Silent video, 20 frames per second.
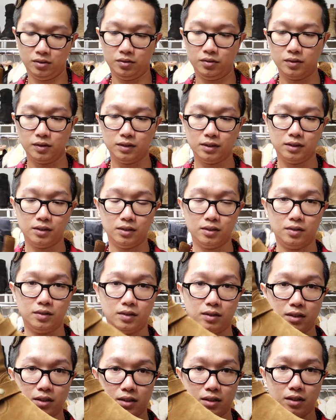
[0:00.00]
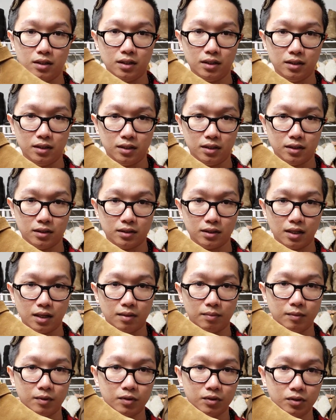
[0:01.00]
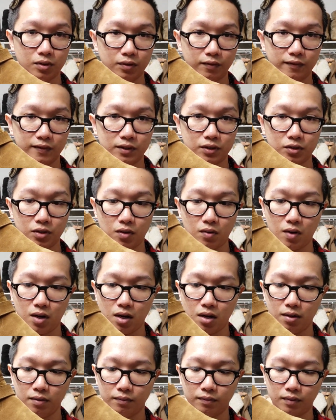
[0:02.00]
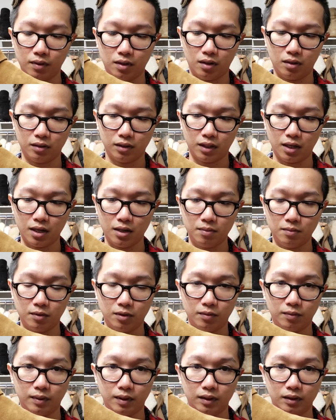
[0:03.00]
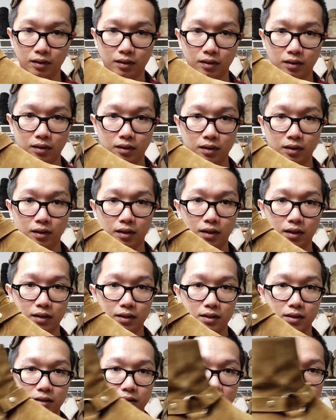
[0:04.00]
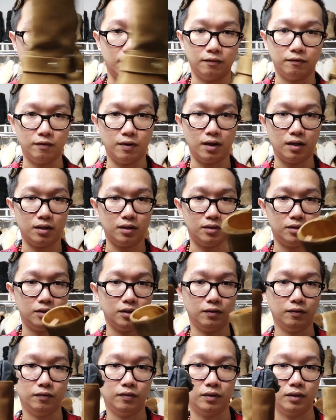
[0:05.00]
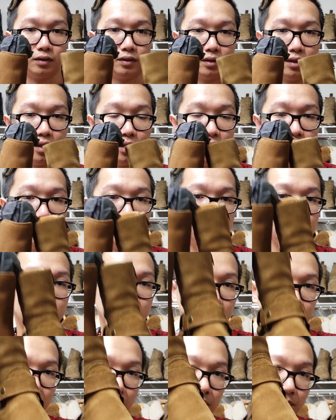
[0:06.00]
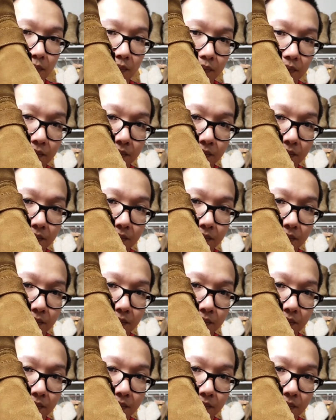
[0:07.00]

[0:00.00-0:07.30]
You can still see it is, I'm not sure if it show up on the camera, but it is a very different color scheme.